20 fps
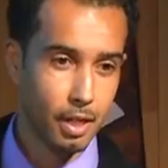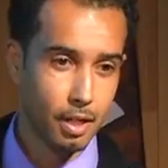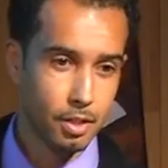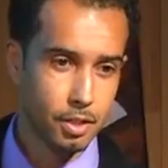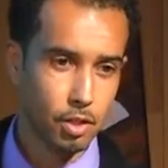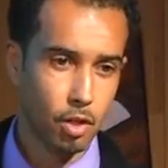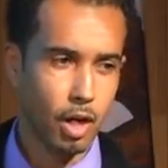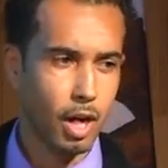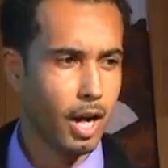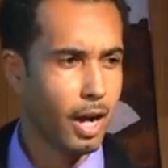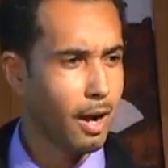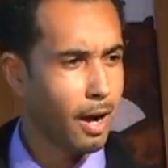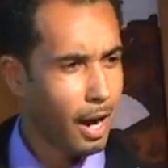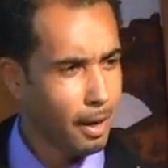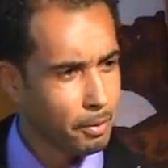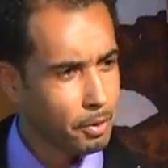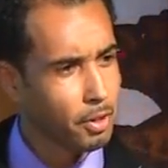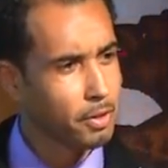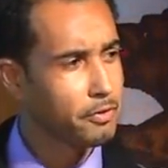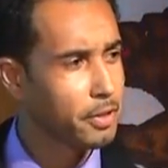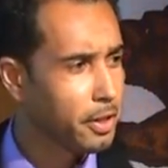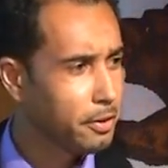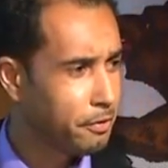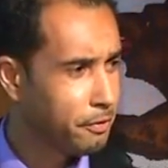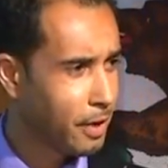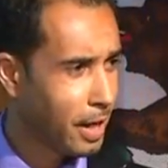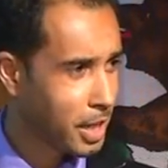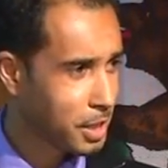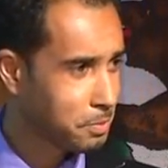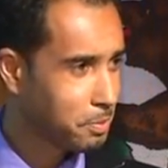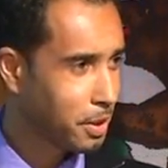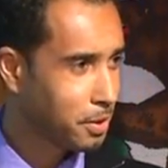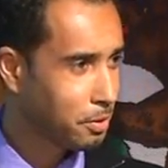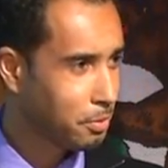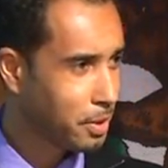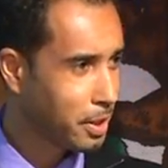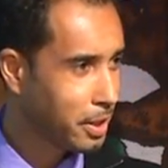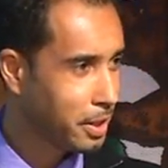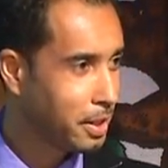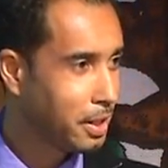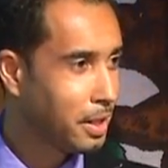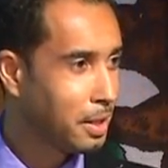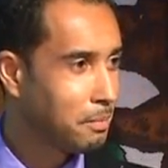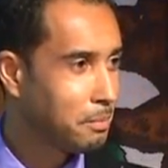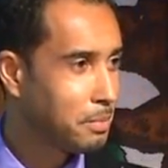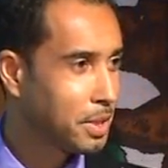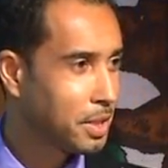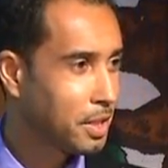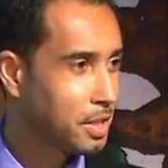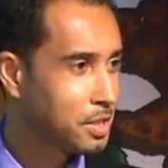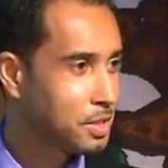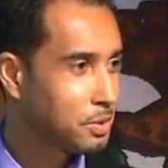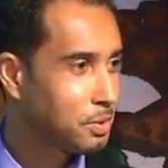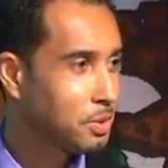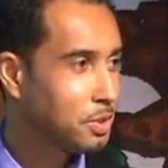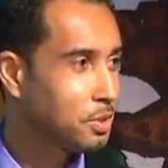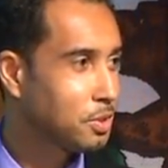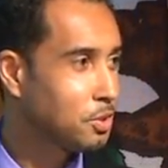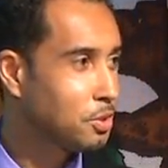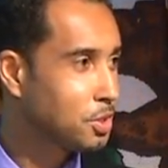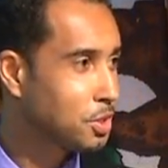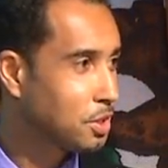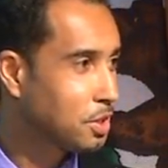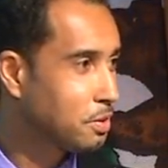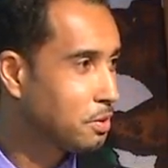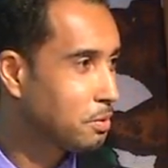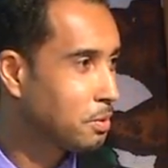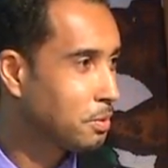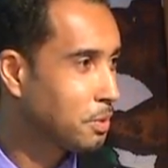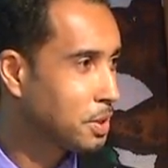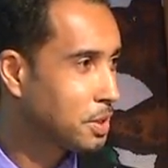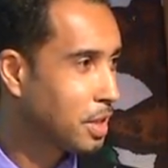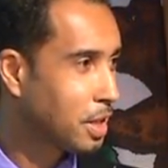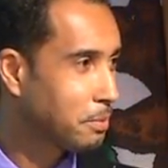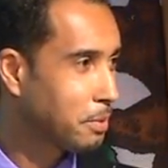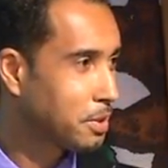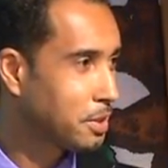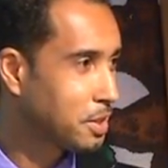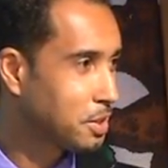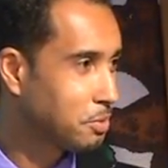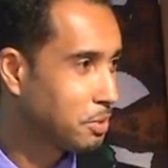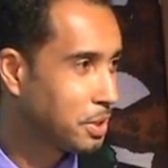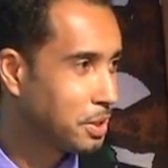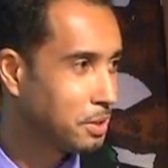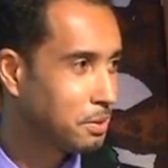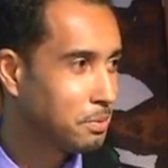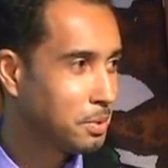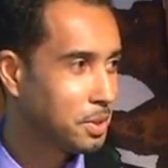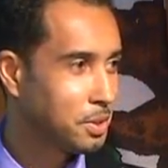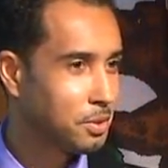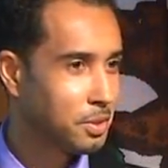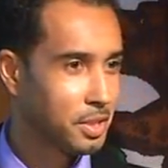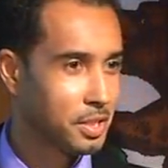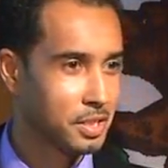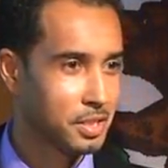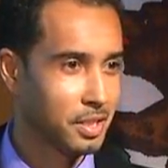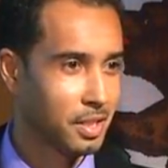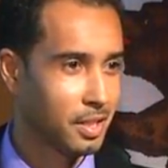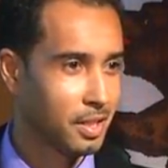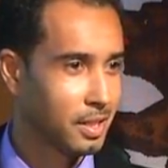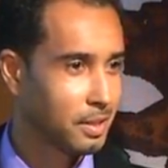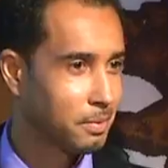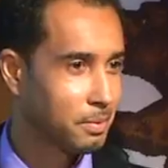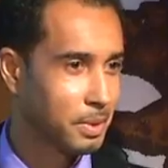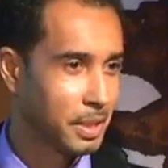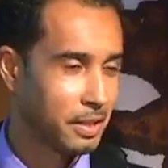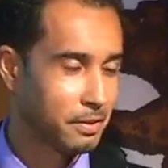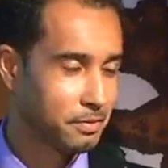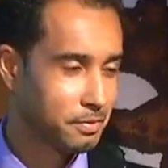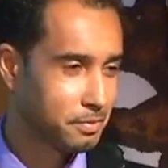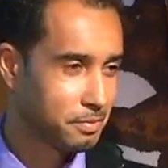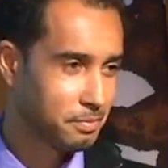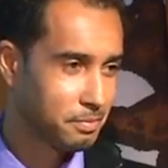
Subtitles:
So I'm going very fast, by the way, because usually when we talk about this, we do this, we have